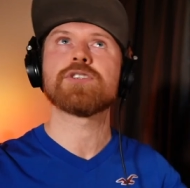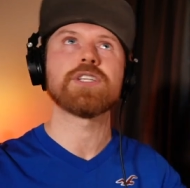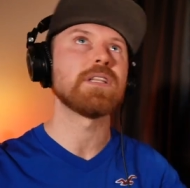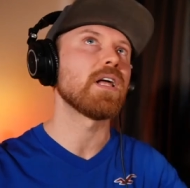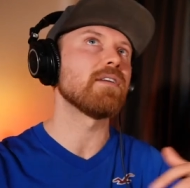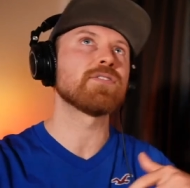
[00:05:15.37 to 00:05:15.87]
She
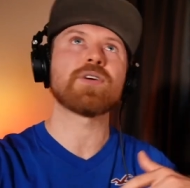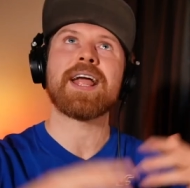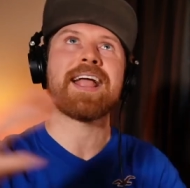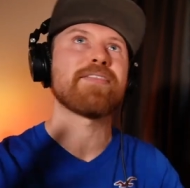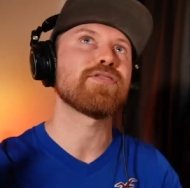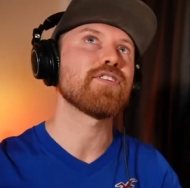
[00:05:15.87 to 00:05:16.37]
loves her
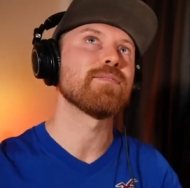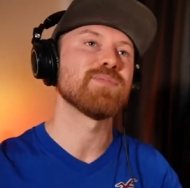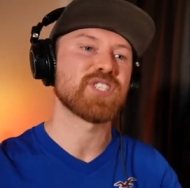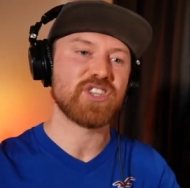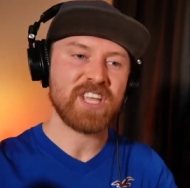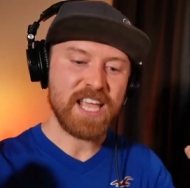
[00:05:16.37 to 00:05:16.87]

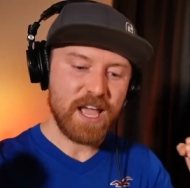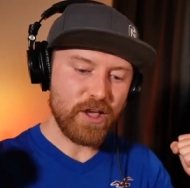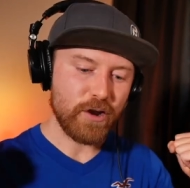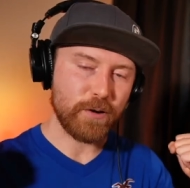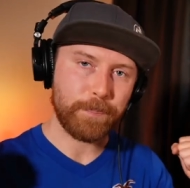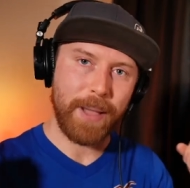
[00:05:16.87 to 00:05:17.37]
anthems and
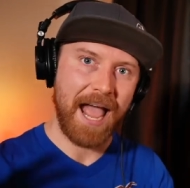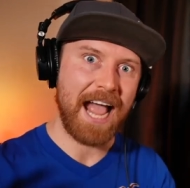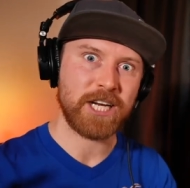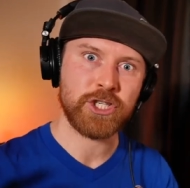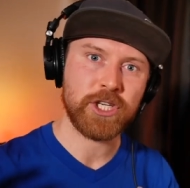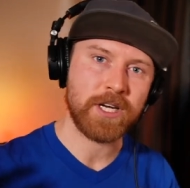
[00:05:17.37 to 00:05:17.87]
her
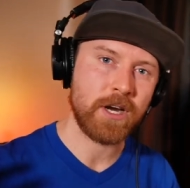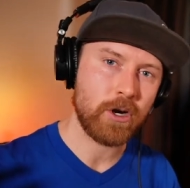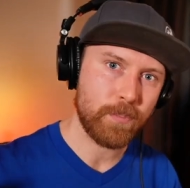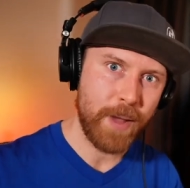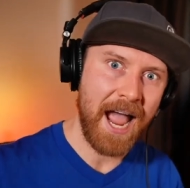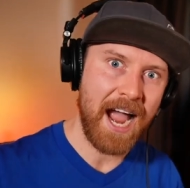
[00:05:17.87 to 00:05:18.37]
passion and
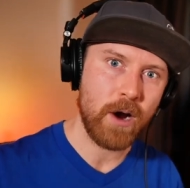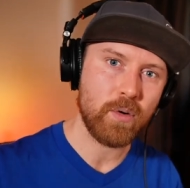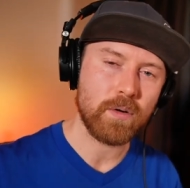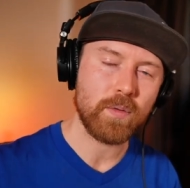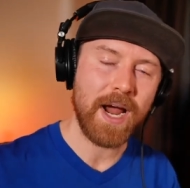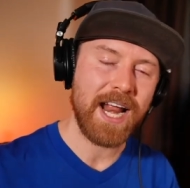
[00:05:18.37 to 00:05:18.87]
her
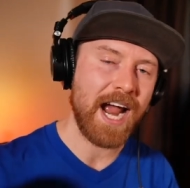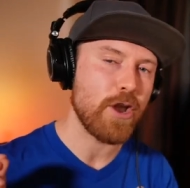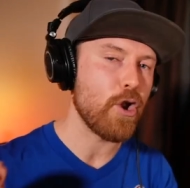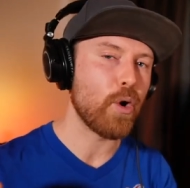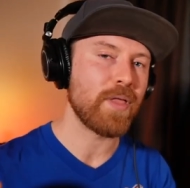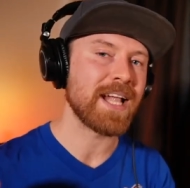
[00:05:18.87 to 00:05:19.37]
power. Right, I
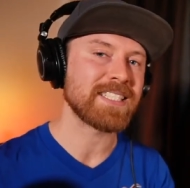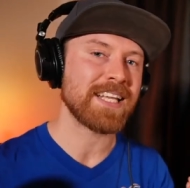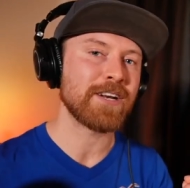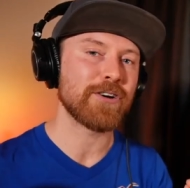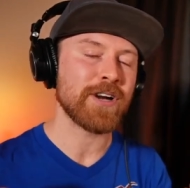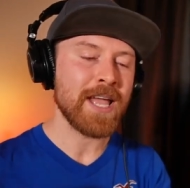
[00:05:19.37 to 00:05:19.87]
know that's
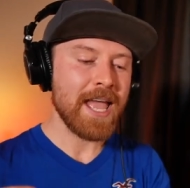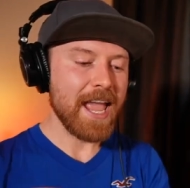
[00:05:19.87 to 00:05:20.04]
in her.